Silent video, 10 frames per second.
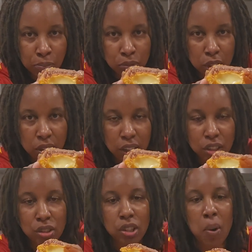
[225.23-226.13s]
Looking like
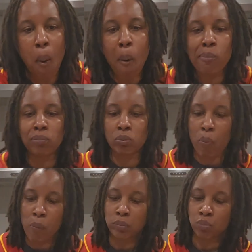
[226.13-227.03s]
it's looking.
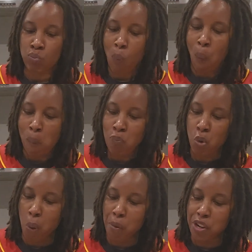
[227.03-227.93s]

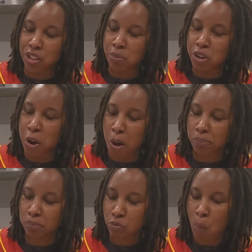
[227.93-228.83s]
Doing what needs to be done.
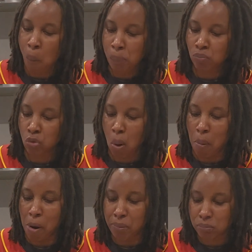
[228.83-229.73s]
Not
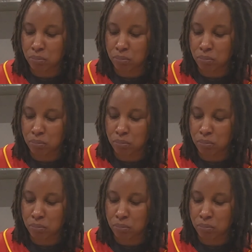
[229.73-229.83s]
bad.